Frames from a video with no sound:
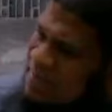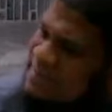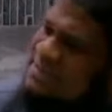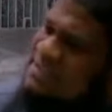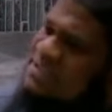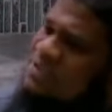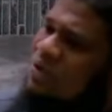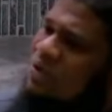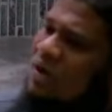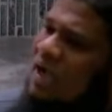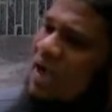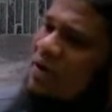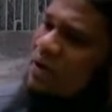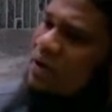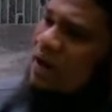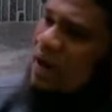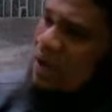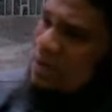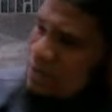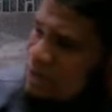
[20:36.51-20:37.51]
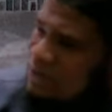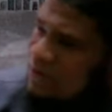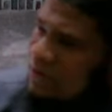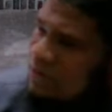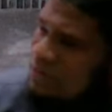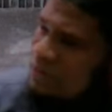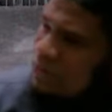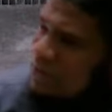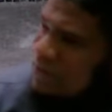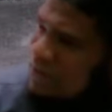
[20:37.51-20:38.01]
But just to round it
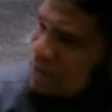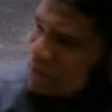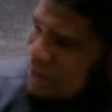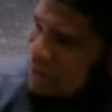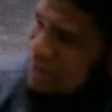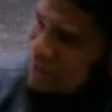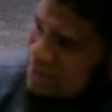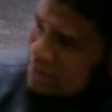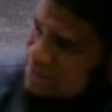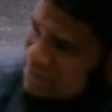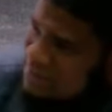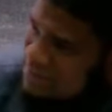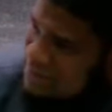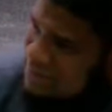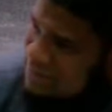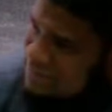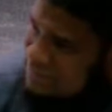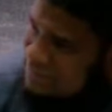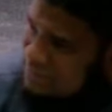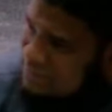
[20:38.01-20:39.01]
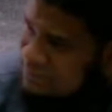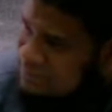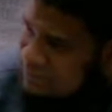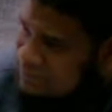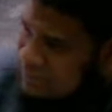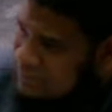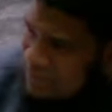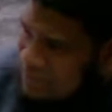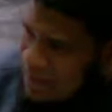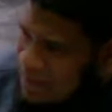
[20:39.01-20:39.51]
off to the nearest
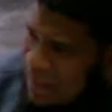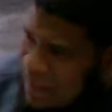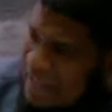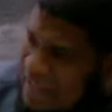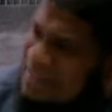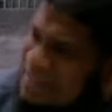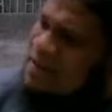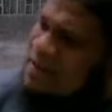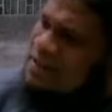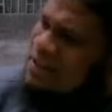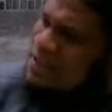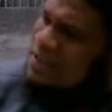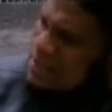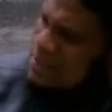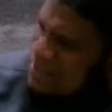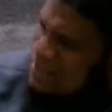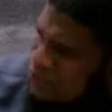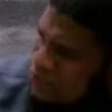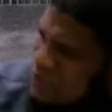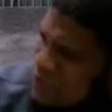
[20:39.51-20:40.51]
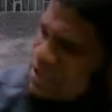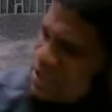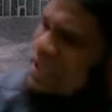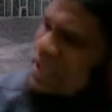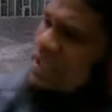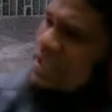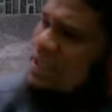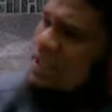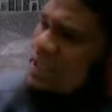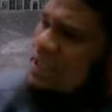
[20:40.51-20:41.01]
100, we
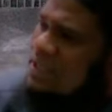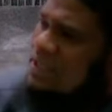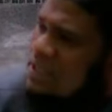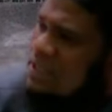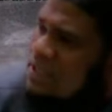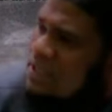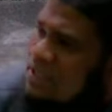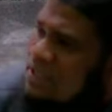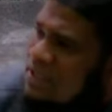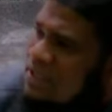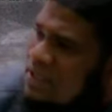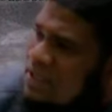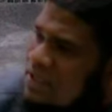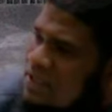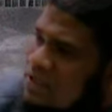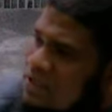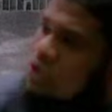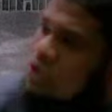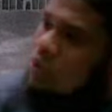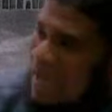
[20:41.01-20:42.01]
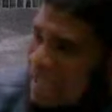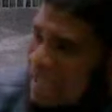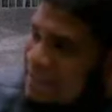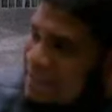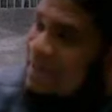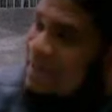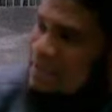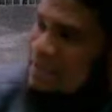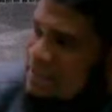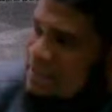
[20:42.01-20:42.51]
say
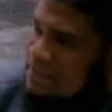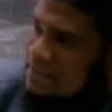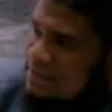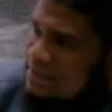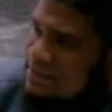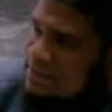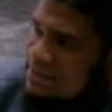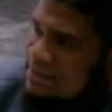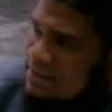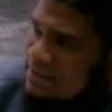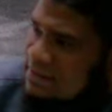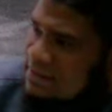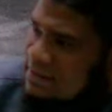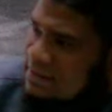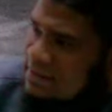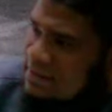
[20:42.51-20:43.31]
200 liters.